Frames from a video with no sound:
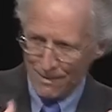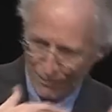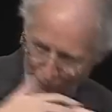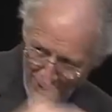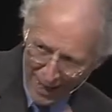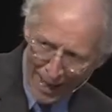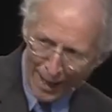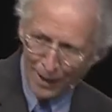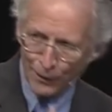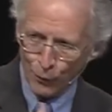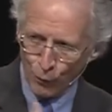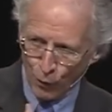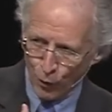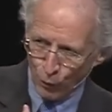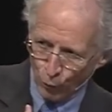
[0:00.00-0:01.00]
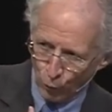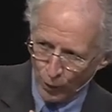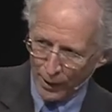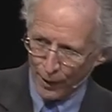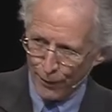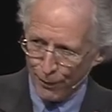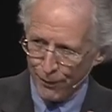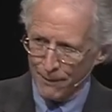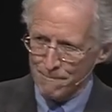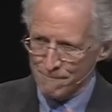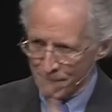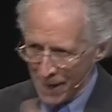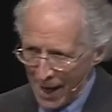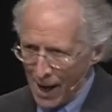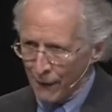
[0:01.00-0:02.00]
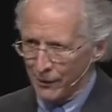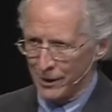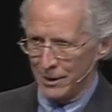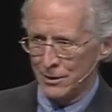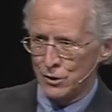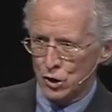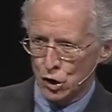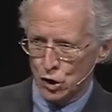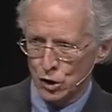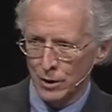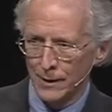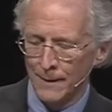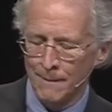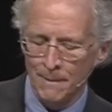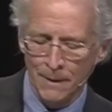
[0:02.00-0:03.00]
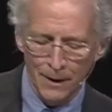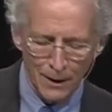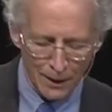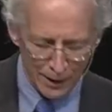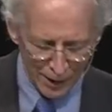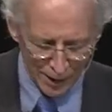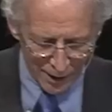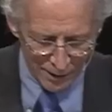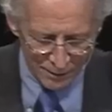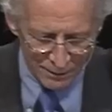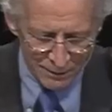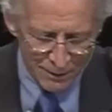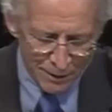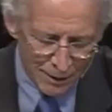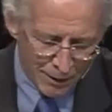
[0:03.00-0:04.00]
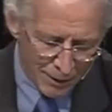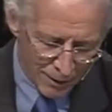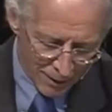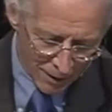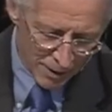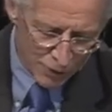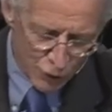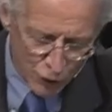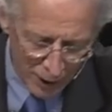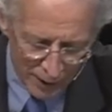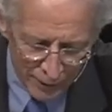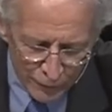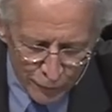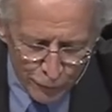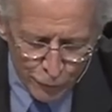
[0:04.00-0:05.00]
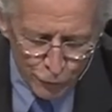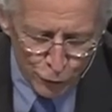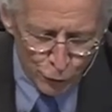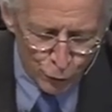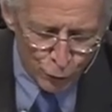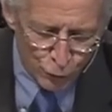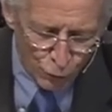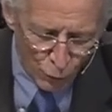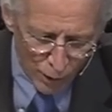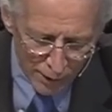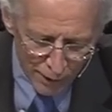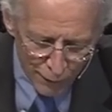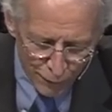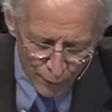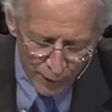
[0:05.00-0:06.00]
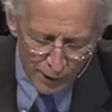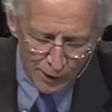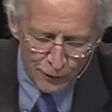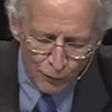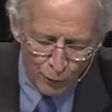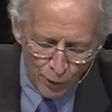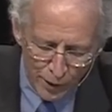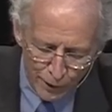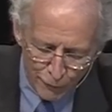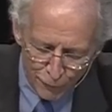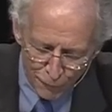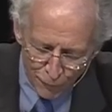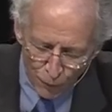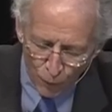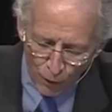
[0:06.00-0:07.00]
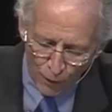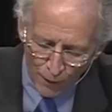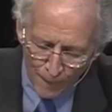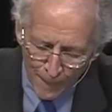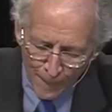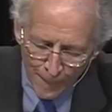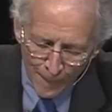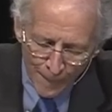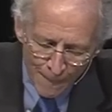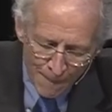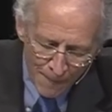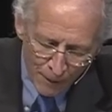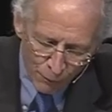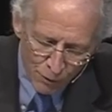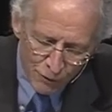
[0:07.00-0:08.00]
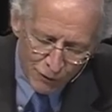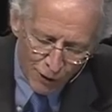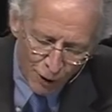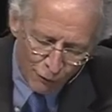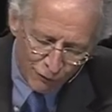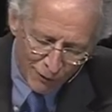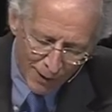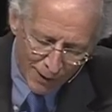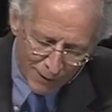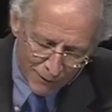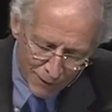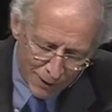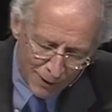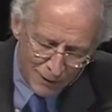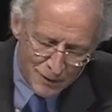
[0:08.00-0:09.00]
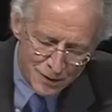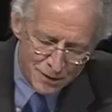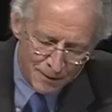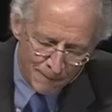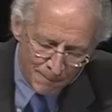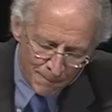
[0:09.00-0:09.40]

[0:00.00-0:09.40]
that with marriage in Genesis 2 23 and 24 which goes like this